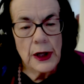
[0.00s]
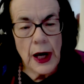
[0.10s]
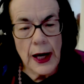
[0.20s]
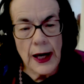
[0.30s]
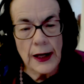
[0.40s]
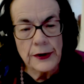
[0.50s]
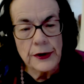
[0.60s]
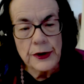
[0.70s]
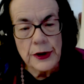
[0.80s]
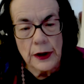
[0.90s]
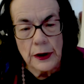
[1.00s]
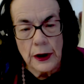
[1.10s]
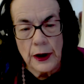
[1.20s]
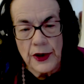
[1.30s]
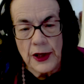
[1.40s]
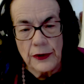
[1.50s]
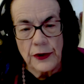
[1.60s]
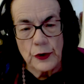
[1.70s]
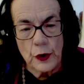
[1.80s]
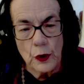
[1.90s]
And I think
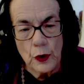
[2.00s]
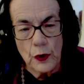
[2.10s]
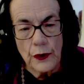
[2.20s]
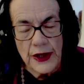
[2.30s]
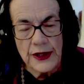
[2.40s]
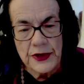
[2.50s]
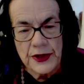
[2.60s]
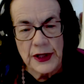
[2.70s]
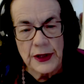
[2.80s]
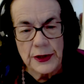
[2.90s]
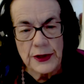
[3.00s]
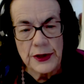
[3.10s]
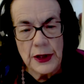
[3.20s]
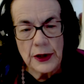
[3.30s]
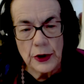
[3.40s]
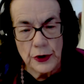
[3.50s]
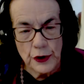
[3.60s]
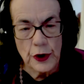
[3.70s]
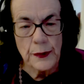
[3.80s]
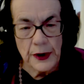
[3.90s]
that all these things
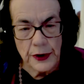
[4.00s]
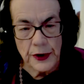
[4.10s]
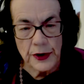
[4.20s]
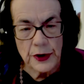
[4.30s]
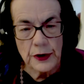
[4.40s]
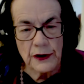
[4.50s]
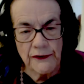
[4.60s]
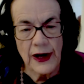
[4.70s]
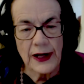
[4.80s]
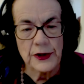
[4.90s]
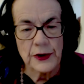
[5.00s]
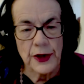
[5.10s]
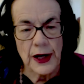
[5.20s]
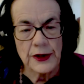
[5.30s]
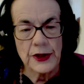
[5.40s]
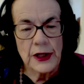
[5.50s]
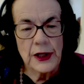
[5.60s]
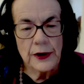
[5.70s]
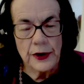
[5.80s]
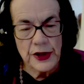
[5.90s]
contributed to the fact that
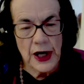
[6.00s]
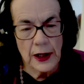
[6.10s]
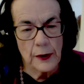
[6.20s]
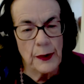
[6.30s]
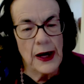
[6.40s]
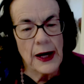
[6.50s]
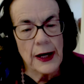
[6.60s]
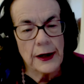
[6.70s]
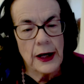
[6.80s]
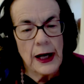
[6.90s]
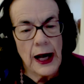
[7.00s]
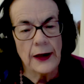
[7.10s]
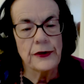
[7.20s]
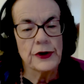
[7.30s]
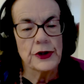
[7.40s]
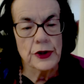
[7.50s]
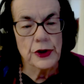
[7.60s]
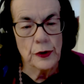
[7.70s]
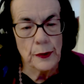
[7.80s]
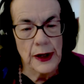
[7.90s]
the Taliban had the
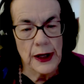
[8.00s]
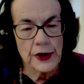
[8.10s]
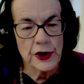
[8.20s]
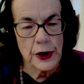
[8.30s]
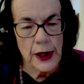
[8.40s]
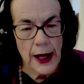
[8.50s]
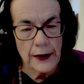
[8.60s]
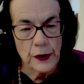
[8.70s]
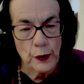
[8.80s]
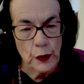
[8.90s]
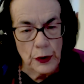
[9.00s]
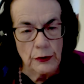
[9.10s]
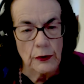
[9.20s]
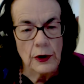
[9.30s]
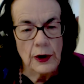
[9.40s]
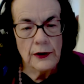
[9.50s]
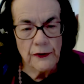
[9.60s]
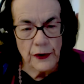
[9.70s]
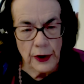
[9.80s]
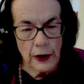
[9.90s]
determination, had the will for
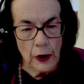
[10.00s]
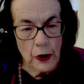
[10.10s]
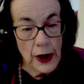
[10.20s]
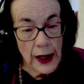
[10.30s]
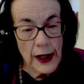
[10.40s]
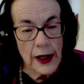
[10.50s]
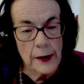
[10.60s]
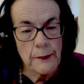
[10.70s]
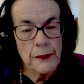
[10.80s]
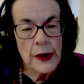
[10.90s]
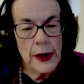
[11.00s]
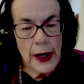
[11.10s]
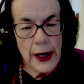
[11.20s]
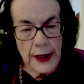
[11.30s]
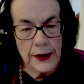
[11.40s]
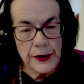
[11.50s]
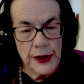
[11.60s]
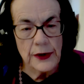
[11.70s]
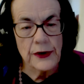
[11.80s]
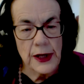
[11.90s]
the long game, and
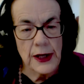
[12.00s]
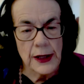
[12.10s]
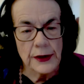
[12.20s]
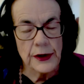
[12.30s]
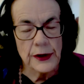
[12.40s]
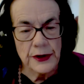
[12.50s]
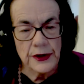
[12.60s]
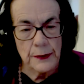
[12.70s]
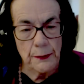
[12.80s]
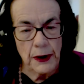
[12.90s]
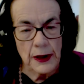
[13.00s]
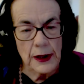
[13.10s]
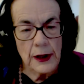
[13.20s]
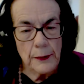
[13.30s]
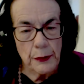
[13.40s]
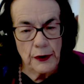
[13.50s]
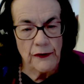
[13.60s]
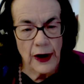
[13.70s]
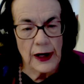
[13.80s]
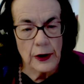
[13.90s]
in the end simply
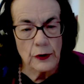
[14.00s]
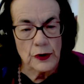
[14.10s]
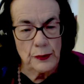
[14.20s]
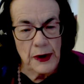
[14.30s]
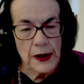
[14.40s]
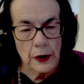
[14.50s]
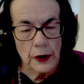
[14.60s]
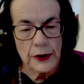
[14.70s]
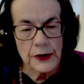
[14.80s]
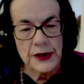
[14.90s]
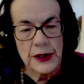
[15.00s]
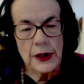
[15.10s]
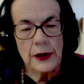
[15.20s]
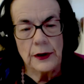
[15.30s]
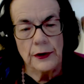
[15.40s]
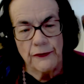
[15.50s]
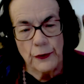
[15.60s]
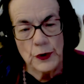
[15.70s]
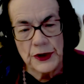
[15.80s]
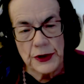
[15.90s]
prevailed because the
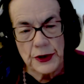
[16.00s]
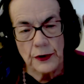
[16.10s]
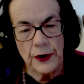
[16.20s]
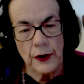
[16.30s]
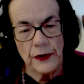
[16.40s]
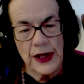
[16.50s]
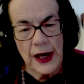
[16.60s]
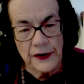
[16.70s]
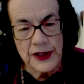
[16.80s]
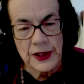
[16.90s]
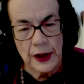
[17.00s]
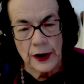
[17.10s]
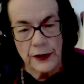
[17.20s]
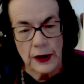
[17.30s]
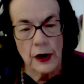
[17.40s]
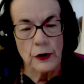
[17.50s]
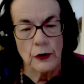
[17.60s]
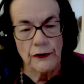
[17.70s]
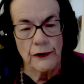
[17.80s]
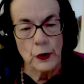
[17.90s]
forces on the other side, the
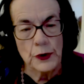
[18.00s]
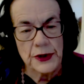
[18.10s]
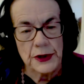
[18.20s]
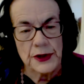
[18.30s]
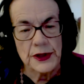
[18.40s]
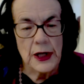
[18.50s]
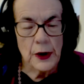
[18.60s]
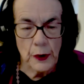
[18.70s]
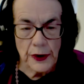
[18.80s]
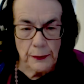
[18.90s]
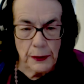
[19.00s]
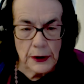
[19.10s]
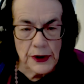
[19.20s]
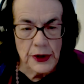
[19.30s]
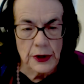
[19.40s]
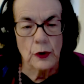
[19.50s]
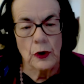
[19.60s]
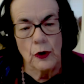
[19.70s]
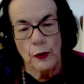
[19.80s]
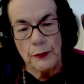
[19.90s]
local forces, whether political
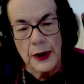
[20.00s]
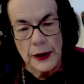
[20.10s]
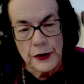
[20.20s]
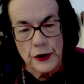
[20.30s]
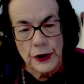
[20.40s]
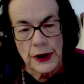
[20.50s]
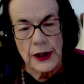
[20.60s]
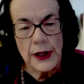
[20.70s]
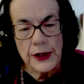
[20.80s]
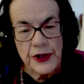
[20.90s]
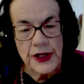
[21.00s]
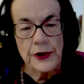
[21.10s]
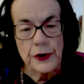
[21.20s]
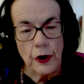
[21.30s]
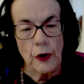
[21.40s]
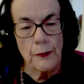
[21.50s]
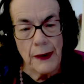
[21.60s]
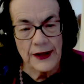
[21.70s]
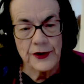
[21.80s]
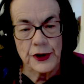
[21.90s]
or military, did not
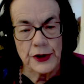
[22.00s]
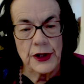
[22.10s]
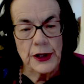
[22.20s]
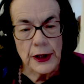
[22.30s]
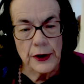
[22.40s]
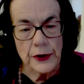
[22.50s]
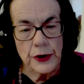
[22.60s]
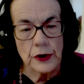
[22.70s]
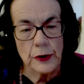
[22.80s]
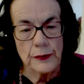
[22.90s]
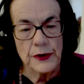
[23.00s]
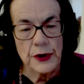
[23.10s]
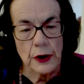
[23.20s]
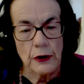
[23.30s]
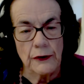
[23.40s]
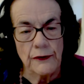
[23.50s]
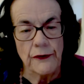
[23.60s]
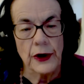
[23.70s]
match it in terms of